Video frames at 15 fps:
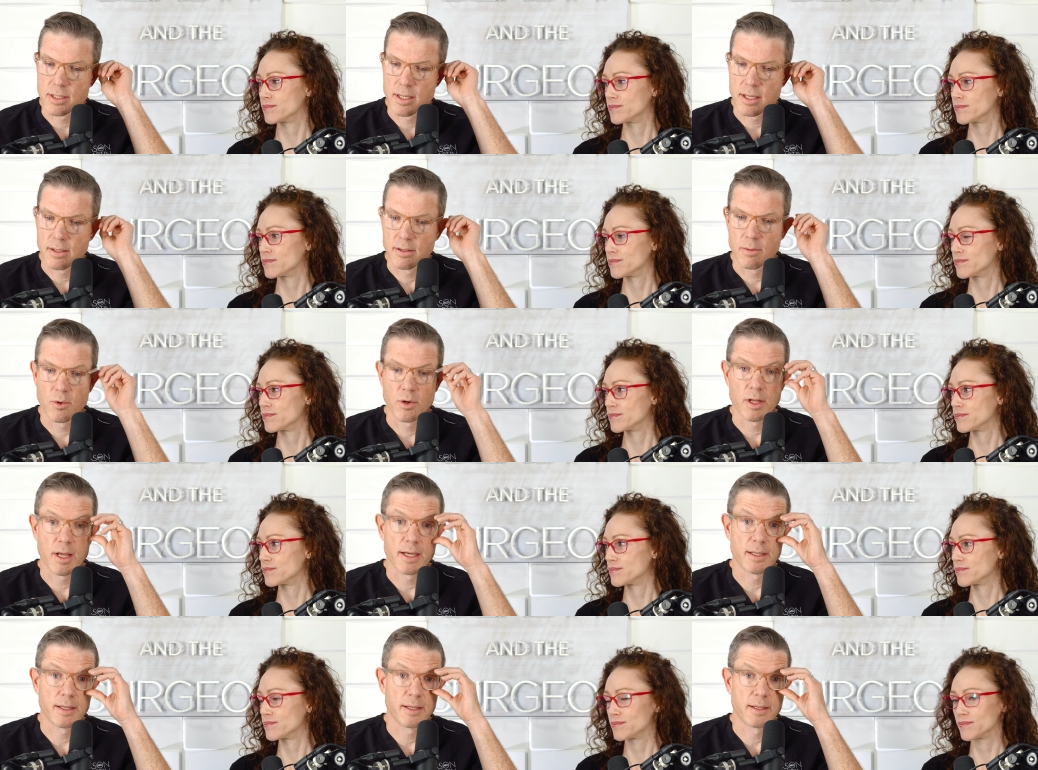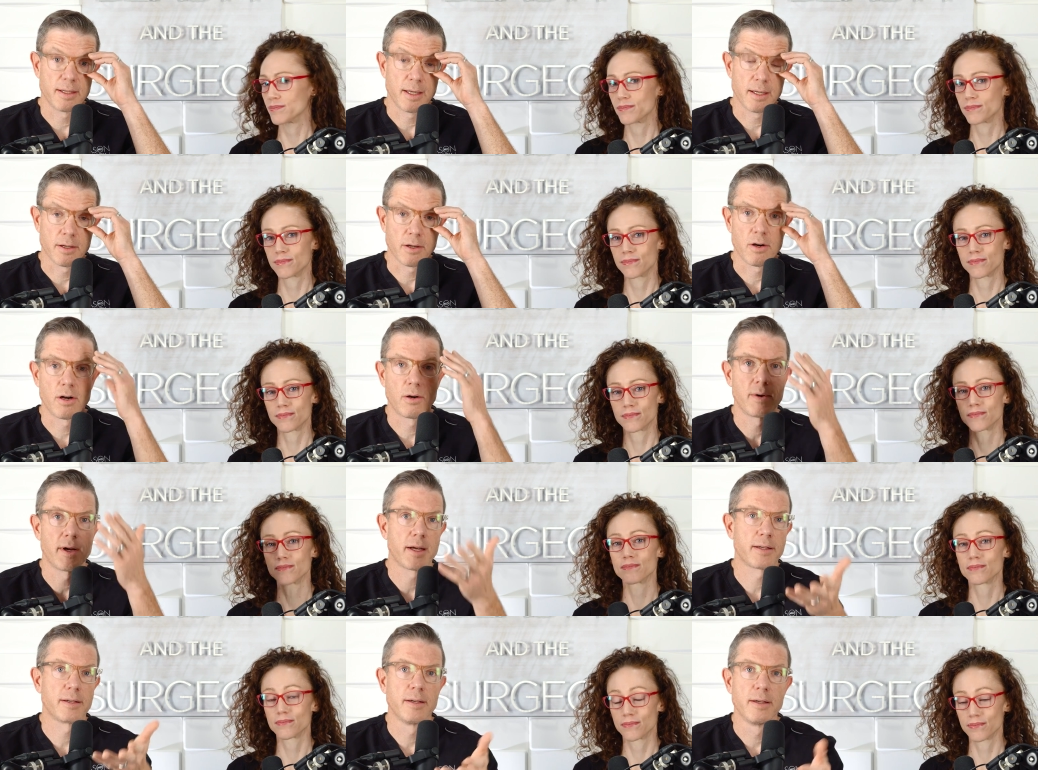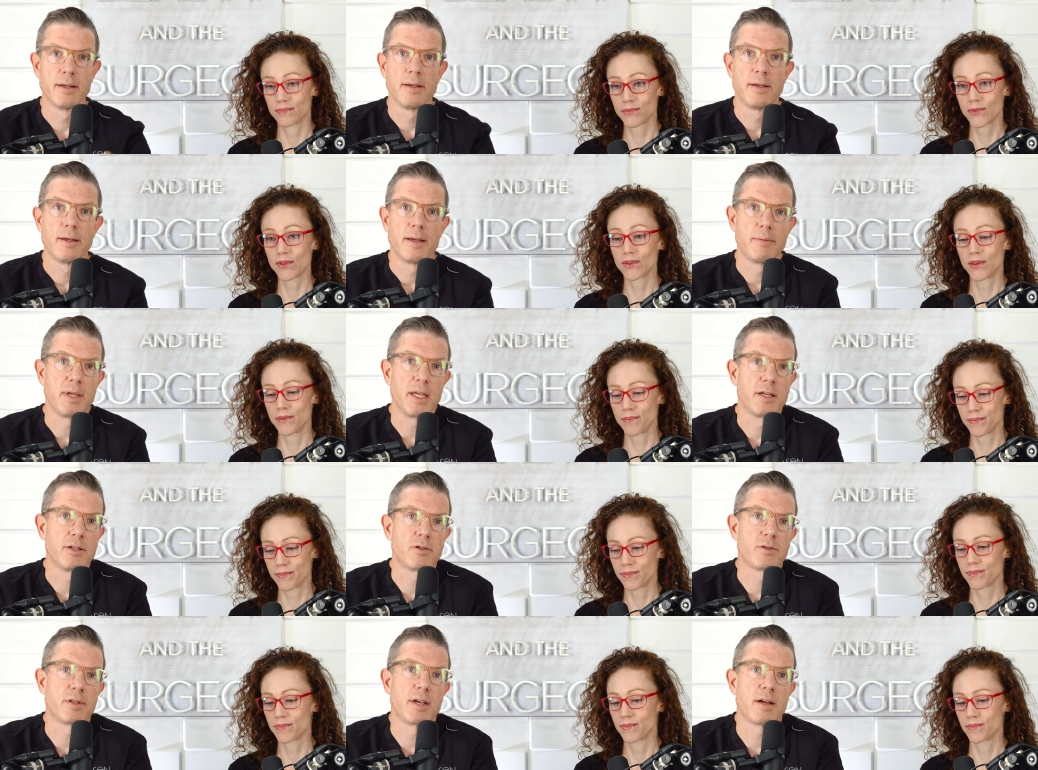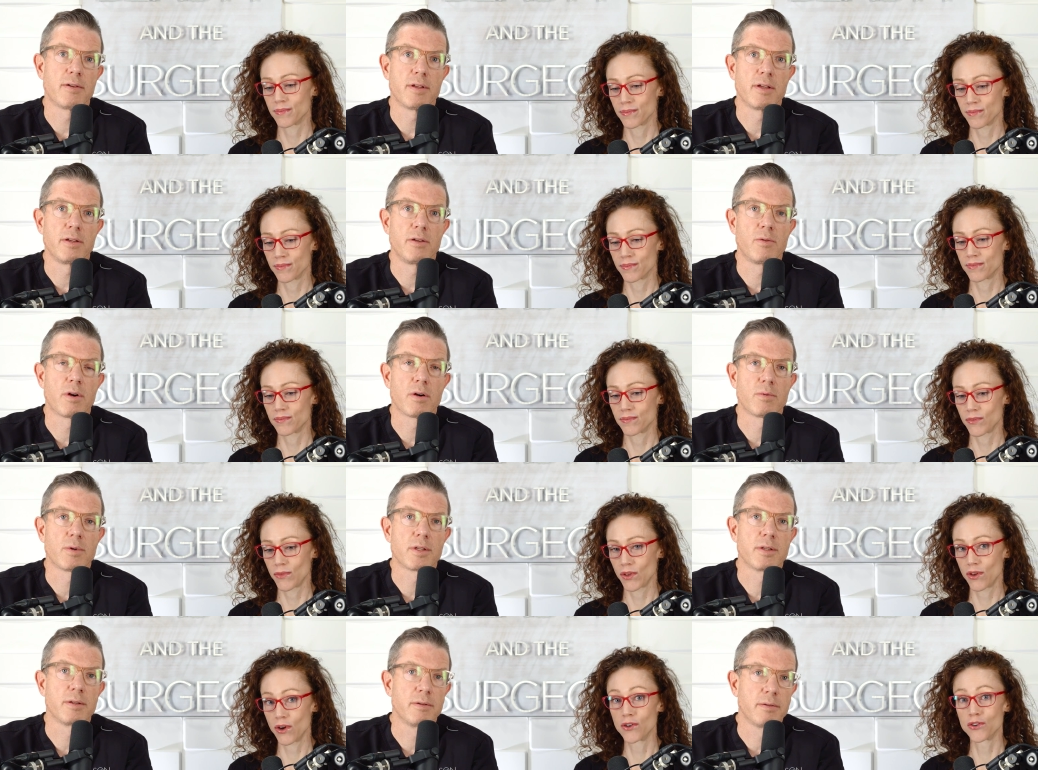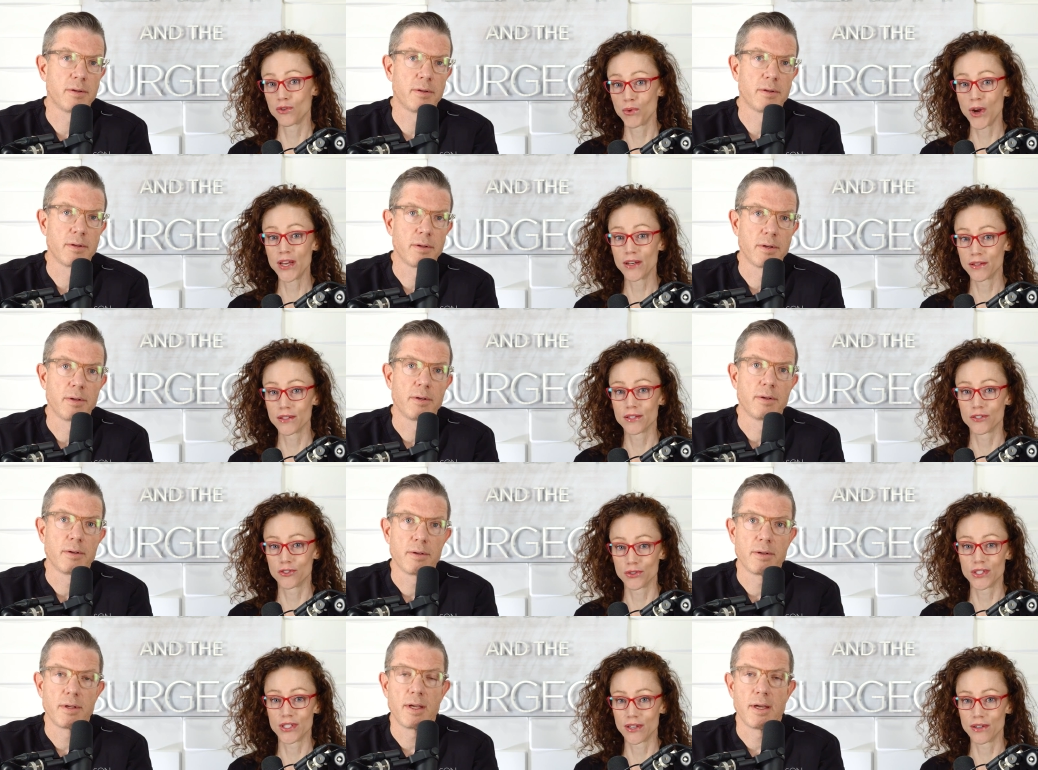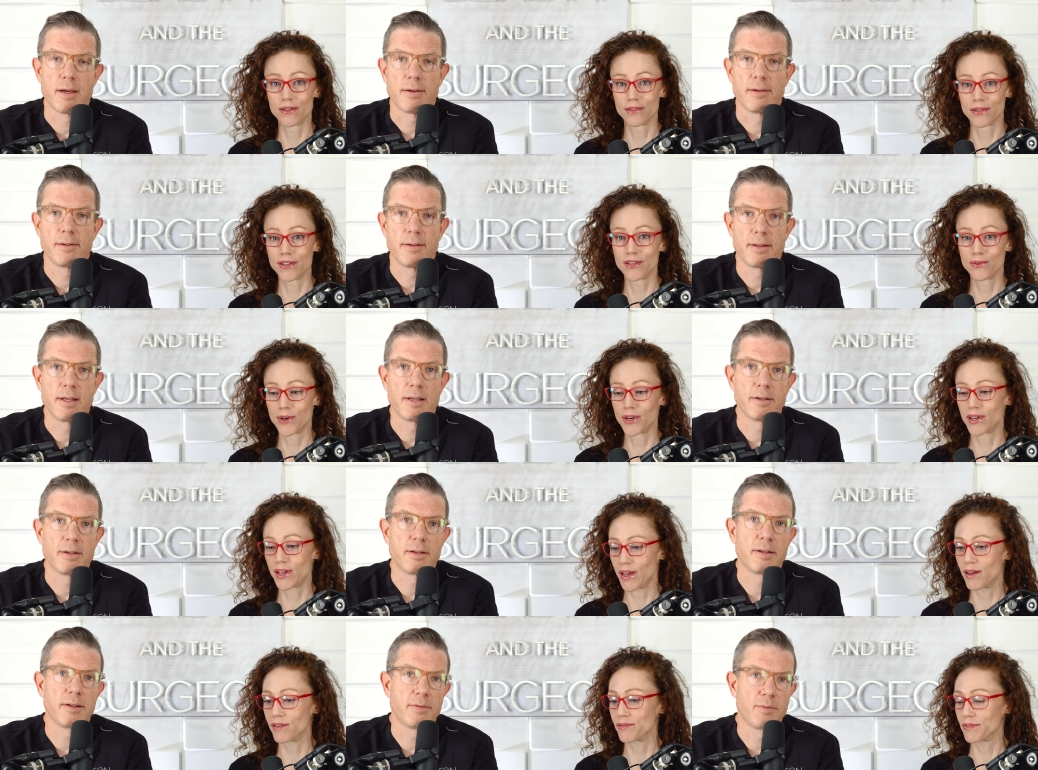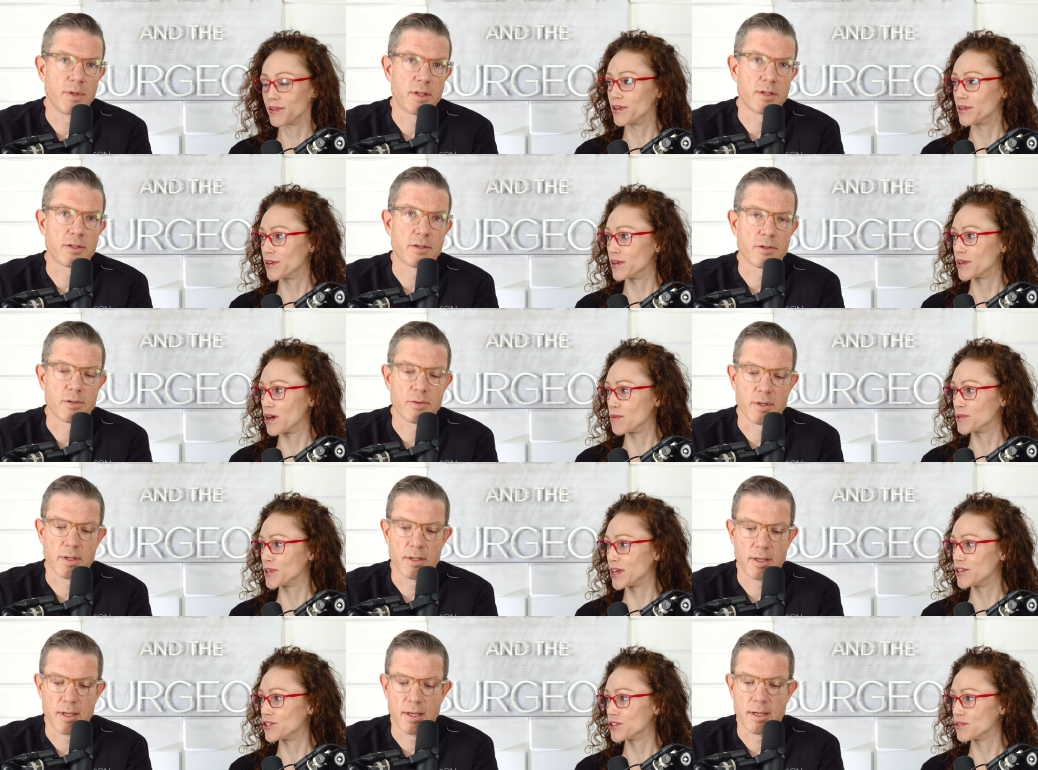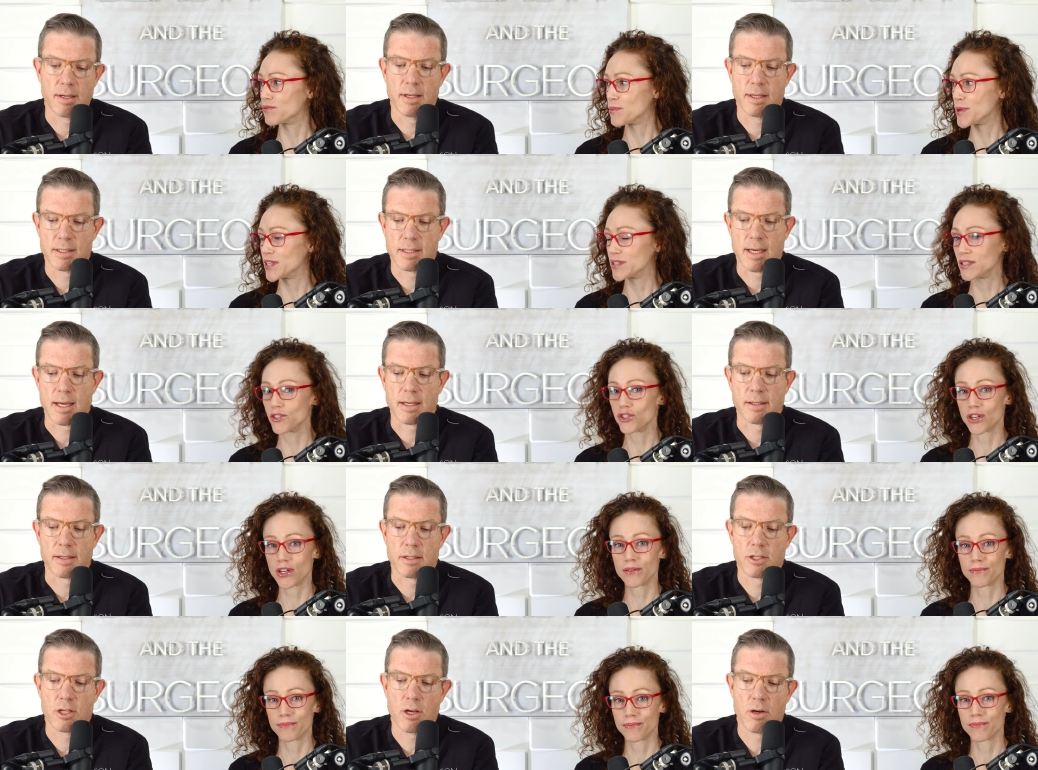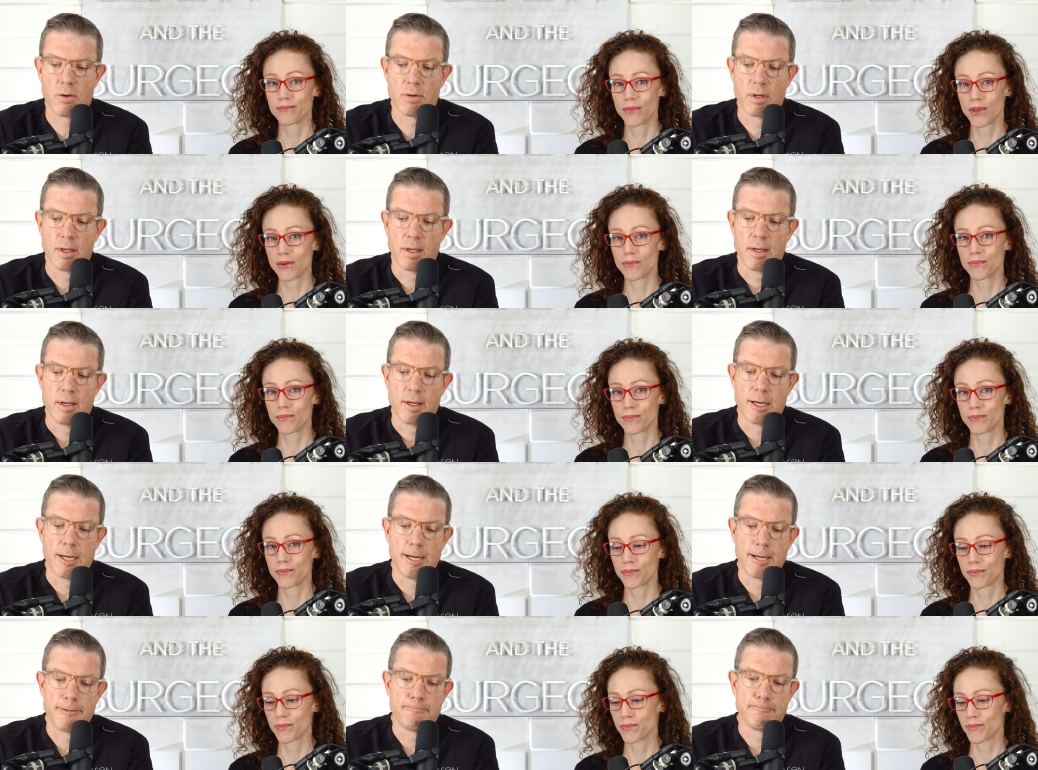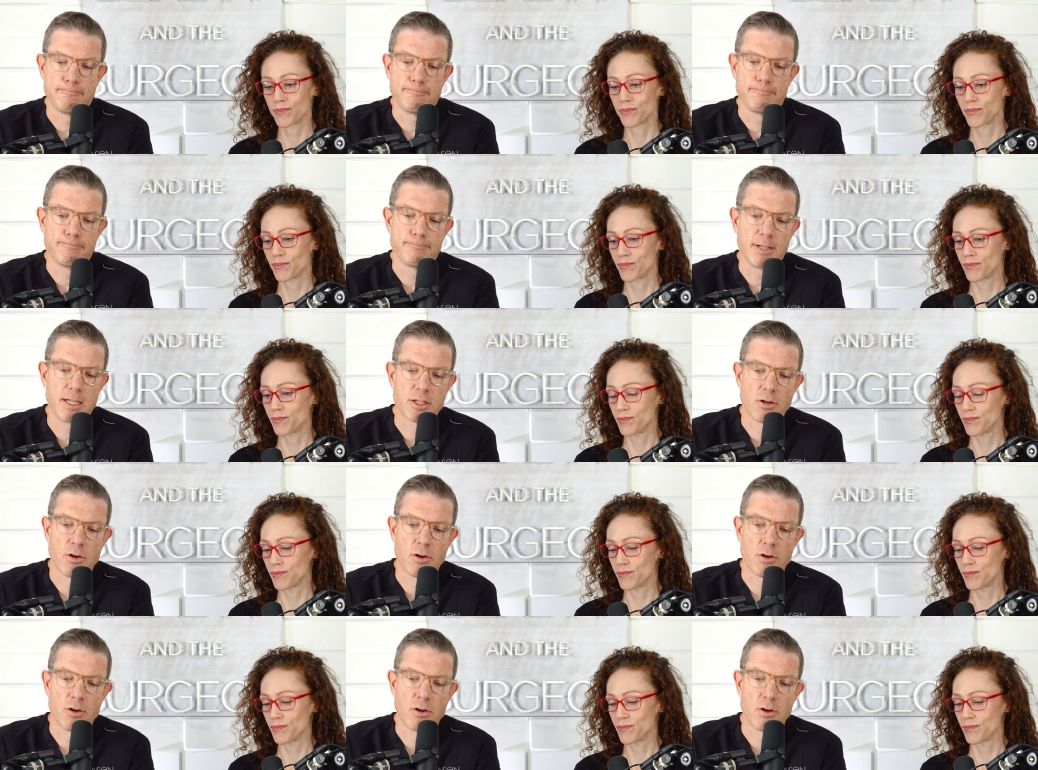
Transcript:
Speaker 1: that you're more likely to get in a car wreck and be injured there than you are with
Speaker 2: on your way to the surgery center yeah, than you are to have with the surgery. Yeah, exactly.
Speaker 1: So, um, it's